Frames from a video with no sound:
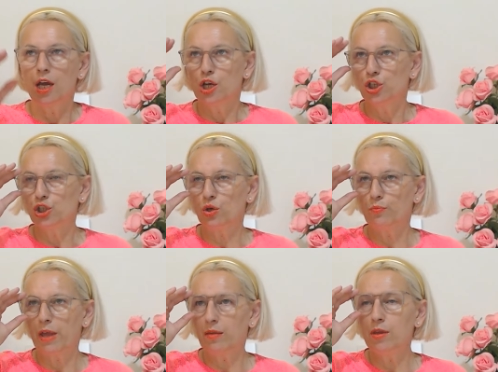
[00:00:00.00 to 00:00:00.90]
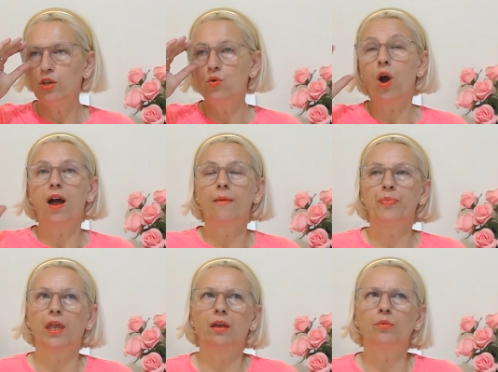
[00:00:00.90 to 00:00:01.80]
So maybe you are
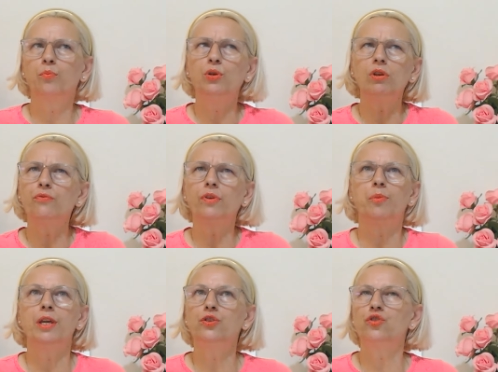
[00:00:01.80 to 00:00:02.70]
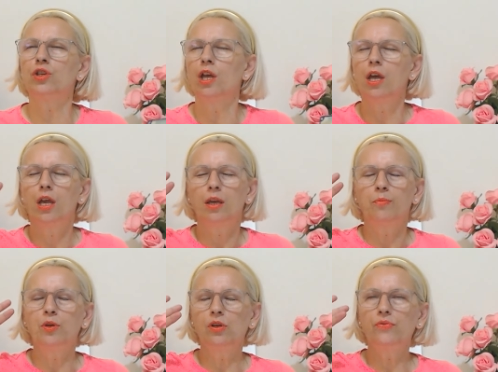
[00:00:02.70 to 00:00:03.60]
in a beautiful beach,
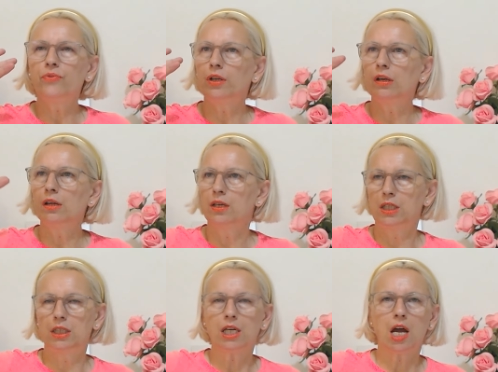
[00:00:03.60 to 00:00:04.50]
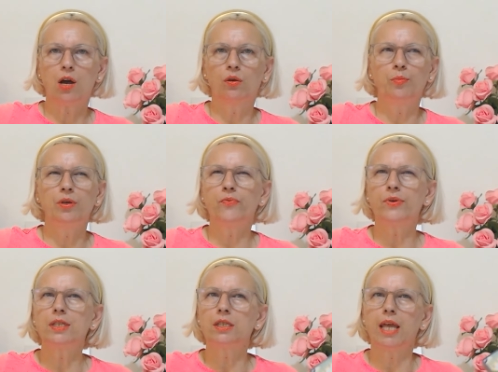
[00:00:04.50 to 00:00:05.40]
beautiful town, beautiful
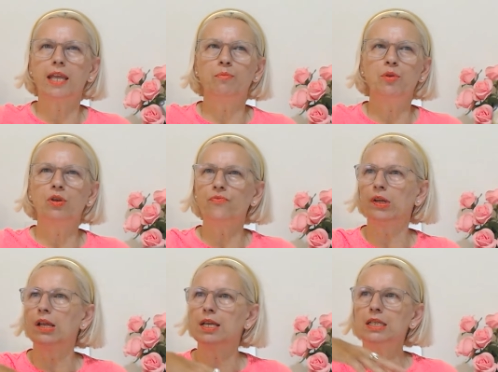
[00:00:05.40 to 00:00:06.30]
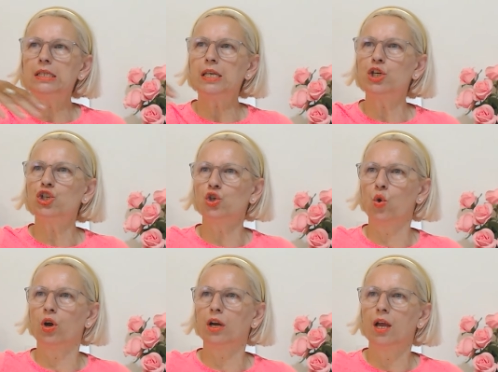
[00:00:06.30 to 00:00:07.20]
state, beautiful
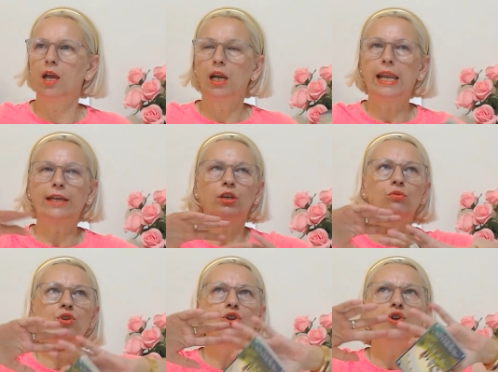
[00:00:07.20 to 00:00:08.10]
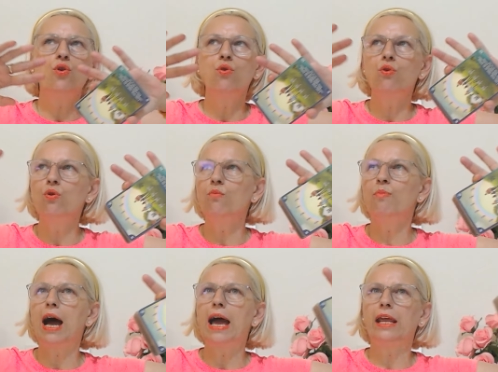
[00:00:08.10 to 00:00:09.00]
seashore, like you know,
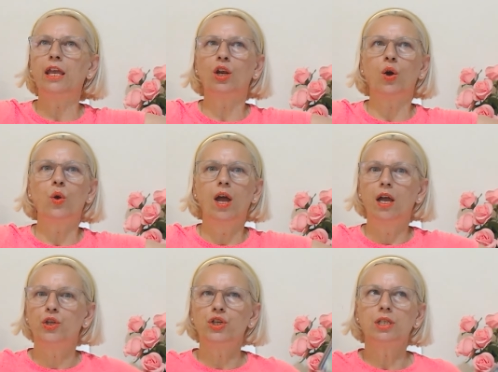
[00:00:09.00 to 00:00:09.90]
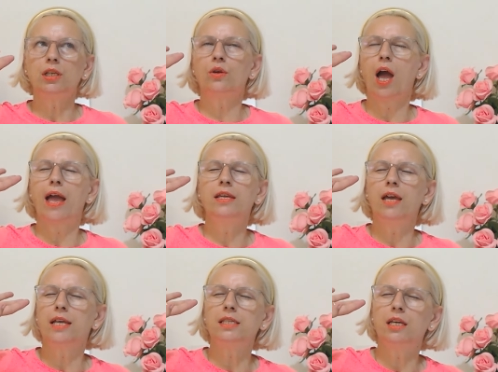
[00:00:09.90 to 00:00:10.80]
nobody, you know, just, you know, I,
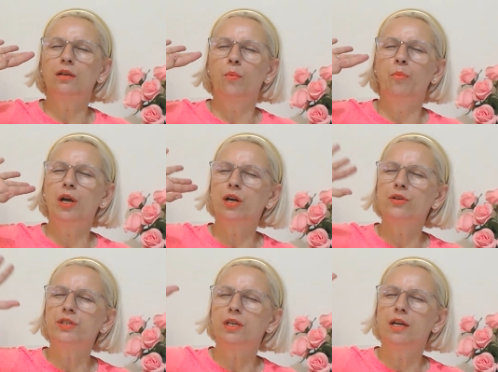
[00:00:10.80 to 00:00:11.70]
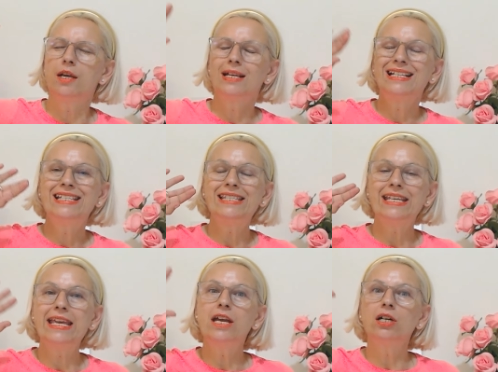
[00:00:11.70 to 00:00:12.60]
I see, you know, birds,
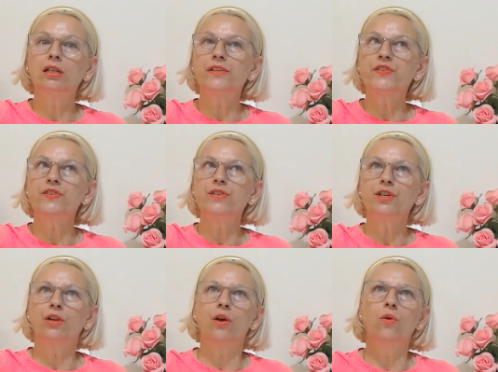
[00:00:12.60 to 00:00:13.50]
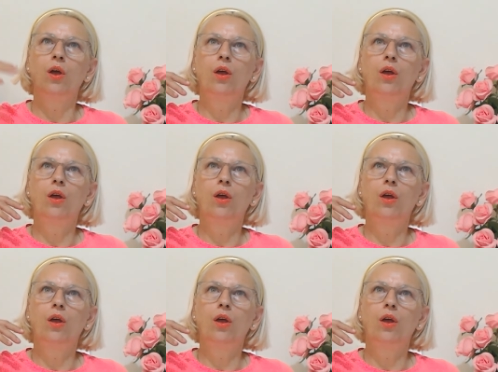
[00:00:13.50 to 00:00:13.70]
seagulls, you know,